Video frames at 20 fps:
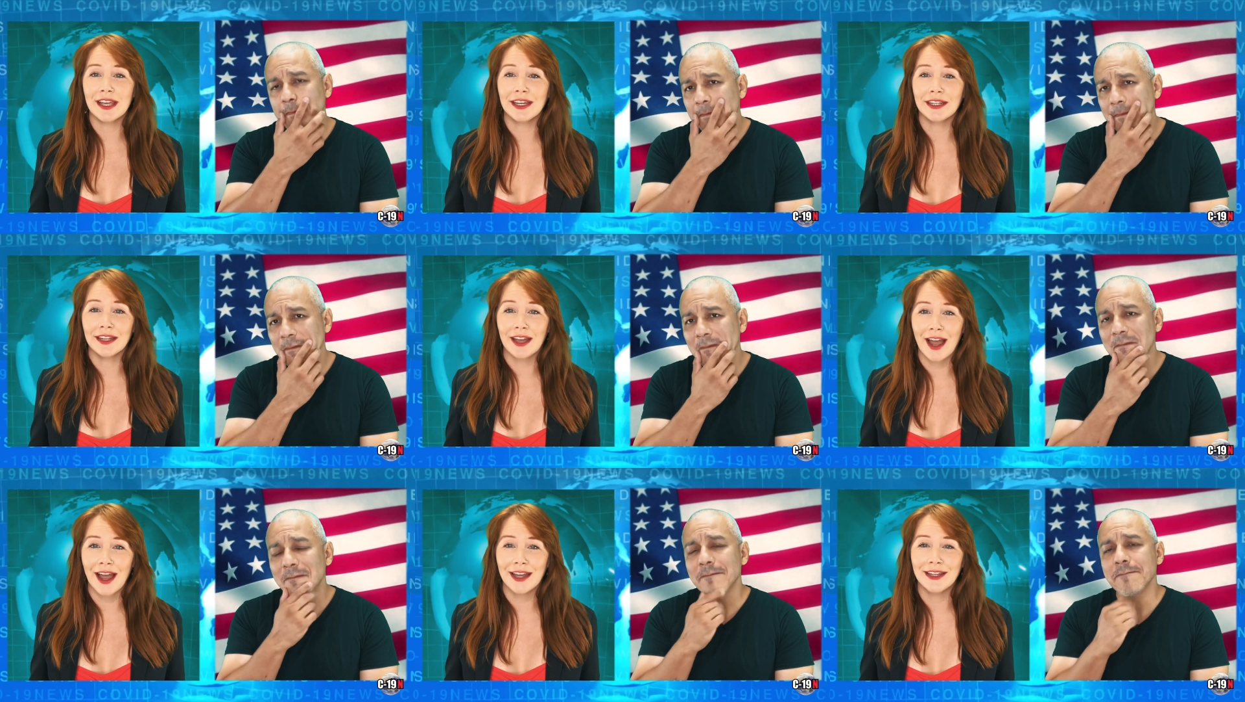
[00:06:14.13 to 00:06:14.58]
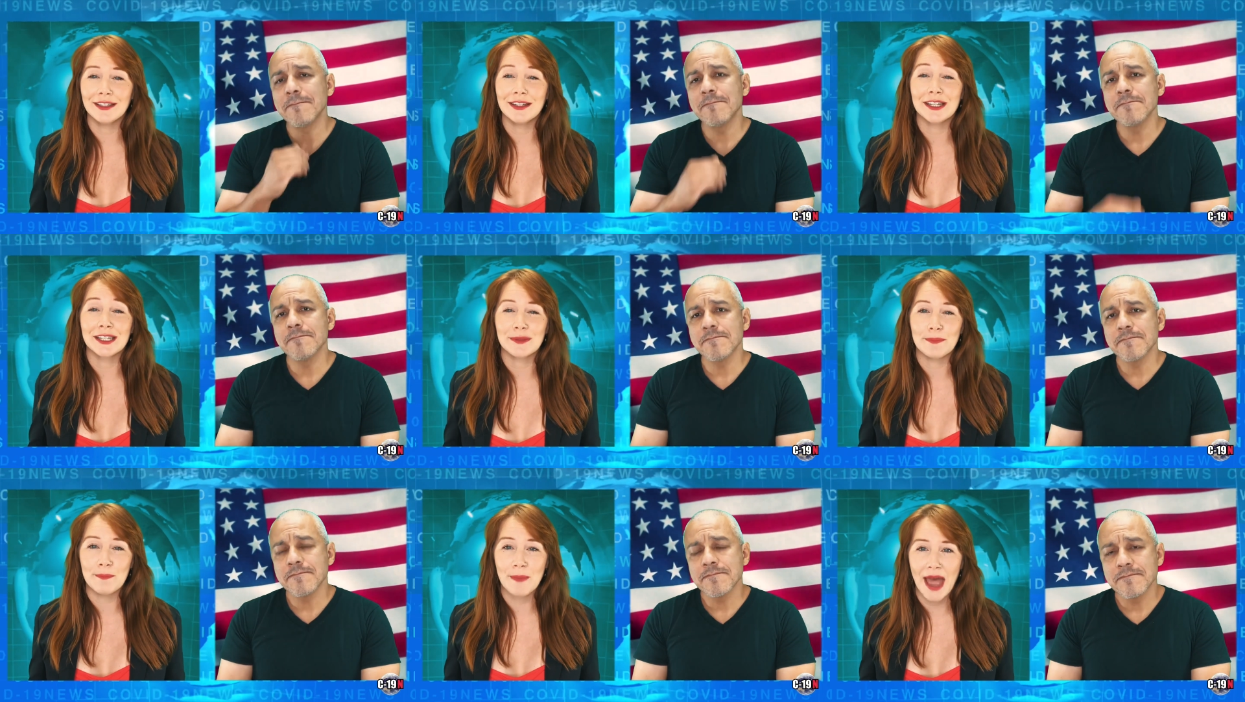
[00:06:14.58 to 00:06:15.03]
Speaker 1: and
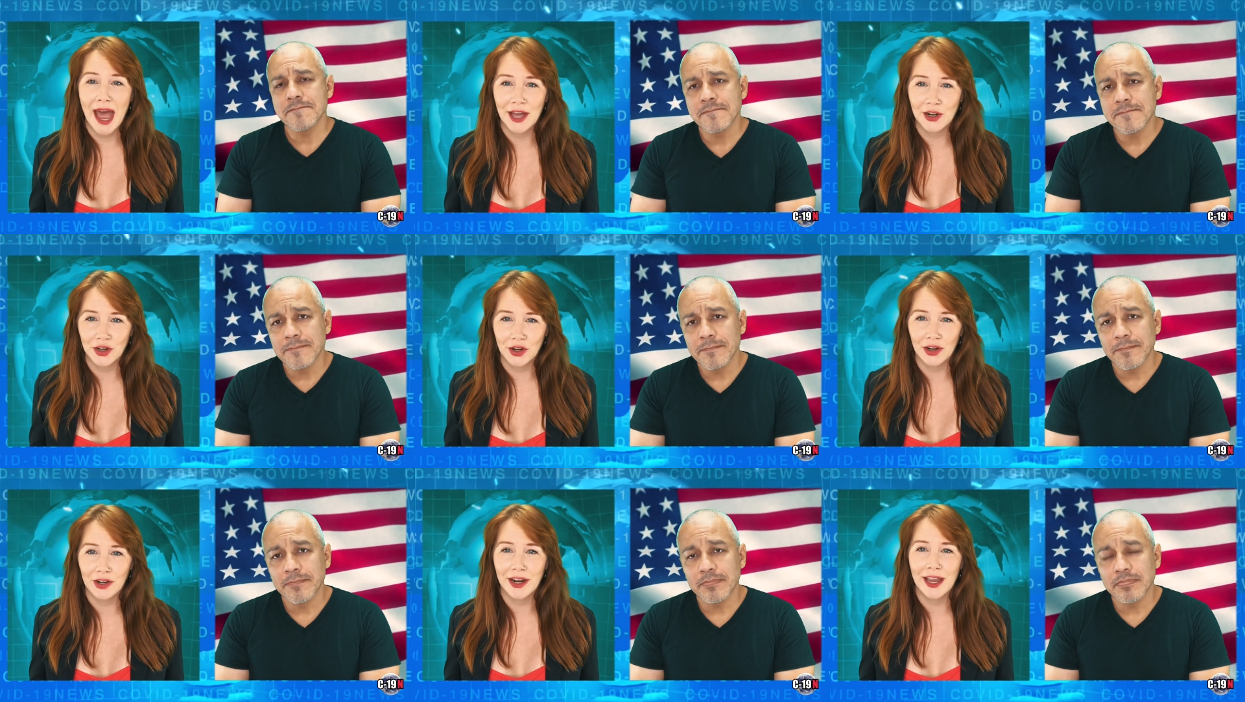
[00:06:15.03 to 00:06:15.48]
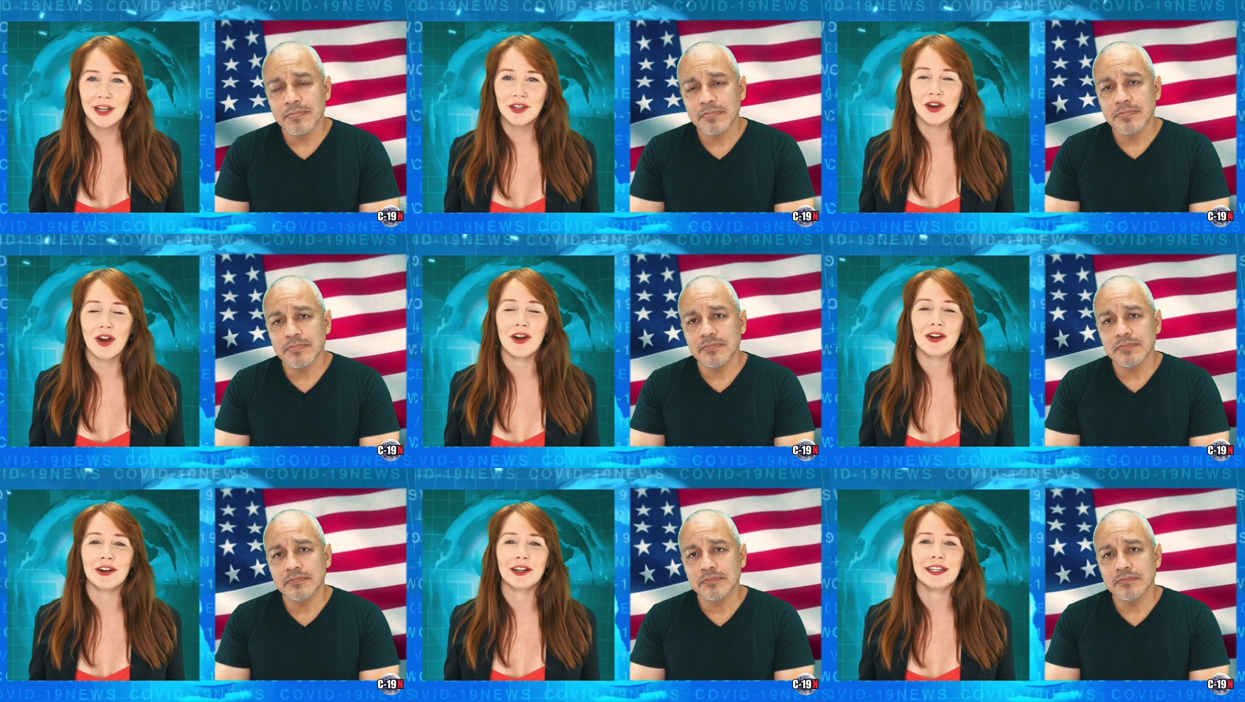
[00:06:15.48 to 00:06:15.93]
kindness matter and
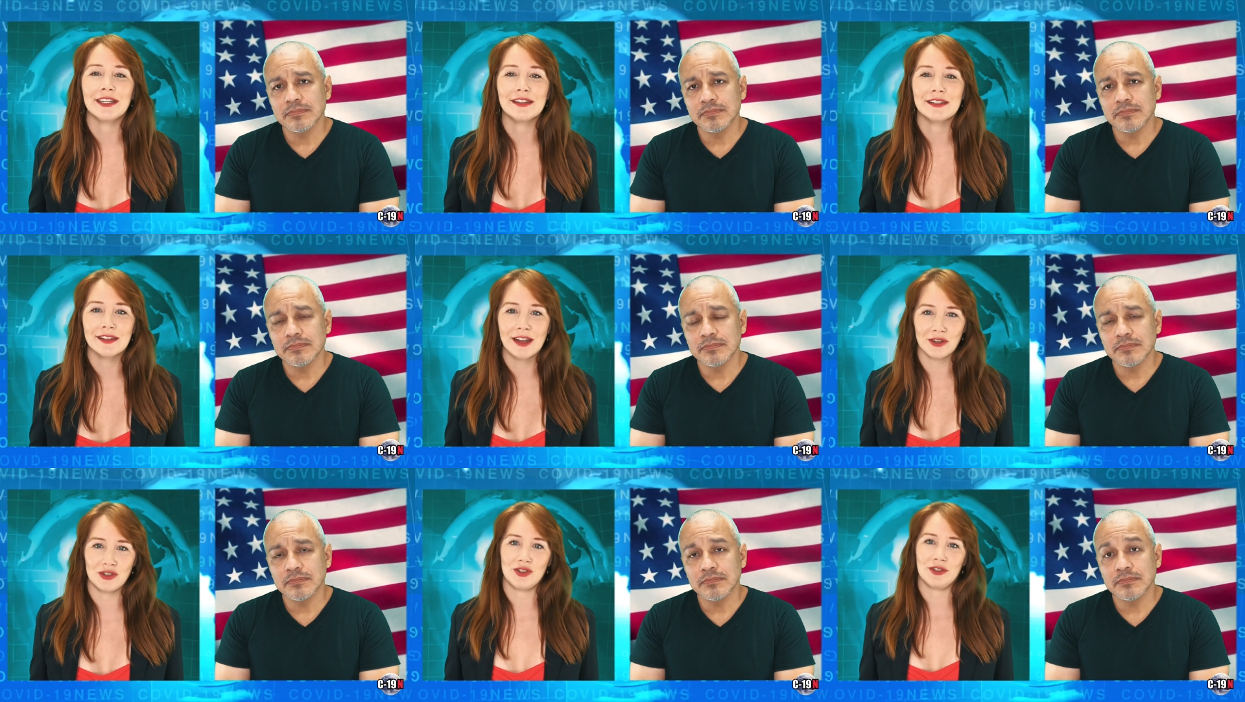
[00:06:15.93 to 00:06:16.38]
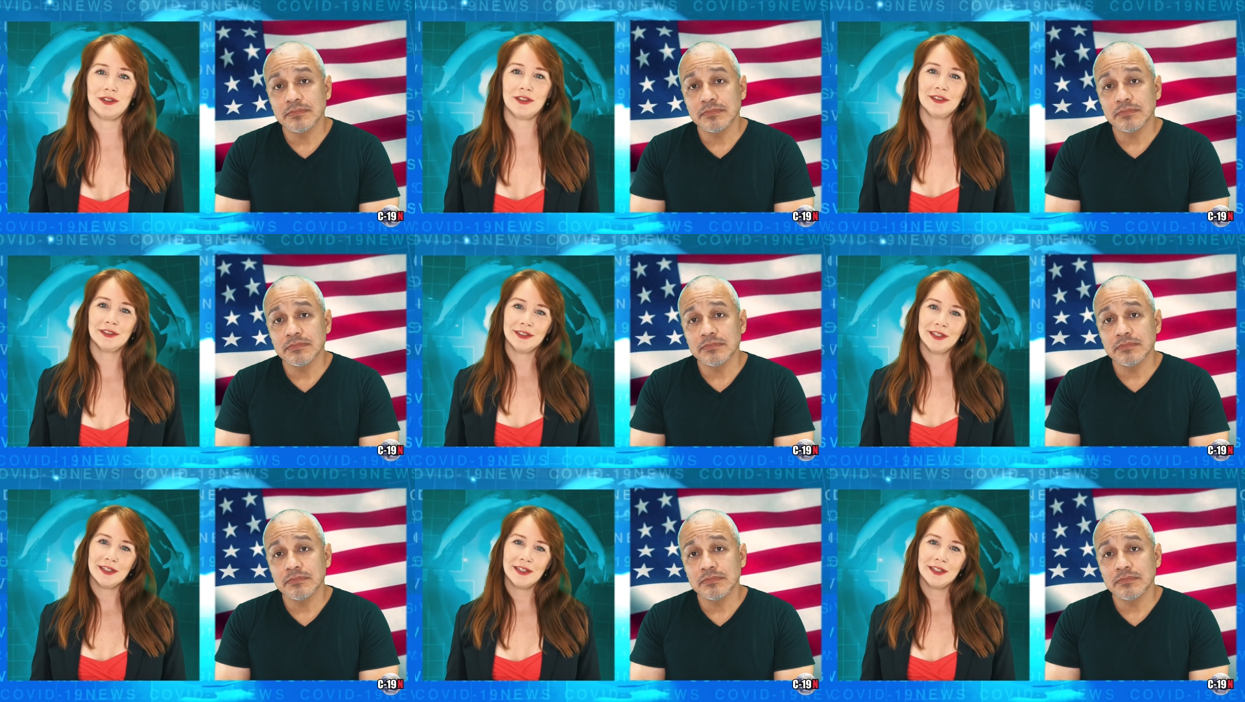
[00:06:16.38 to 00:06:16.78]
are essential